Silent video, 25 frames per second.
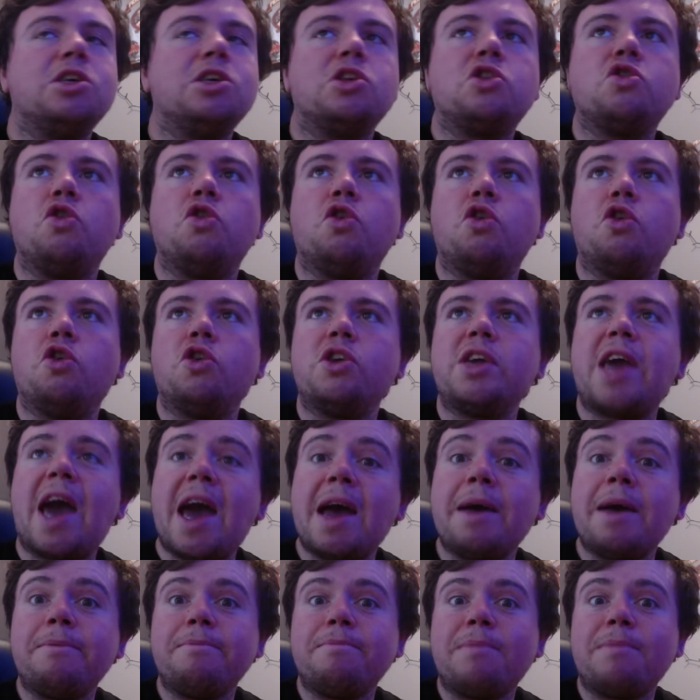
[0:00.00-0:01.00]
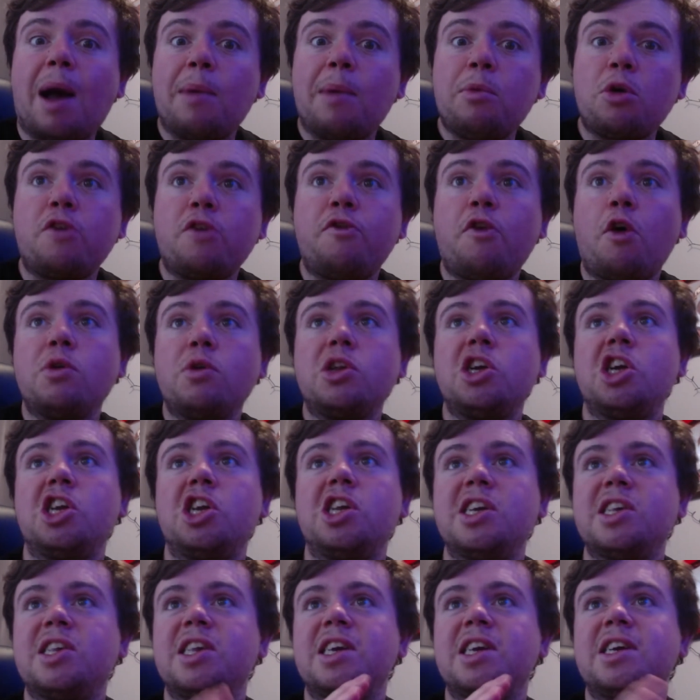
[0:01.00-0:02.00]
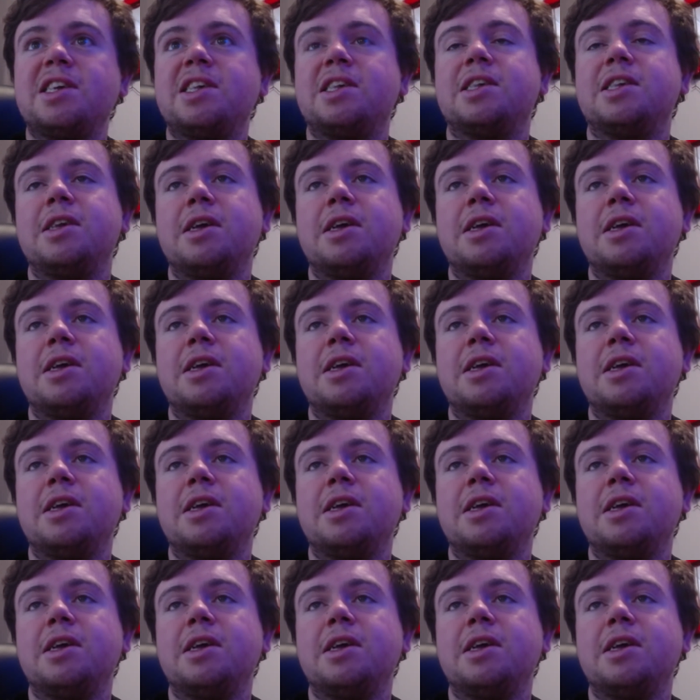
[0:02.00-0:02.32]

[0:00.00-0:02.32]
so yeah, I'm looking forward to G T A six,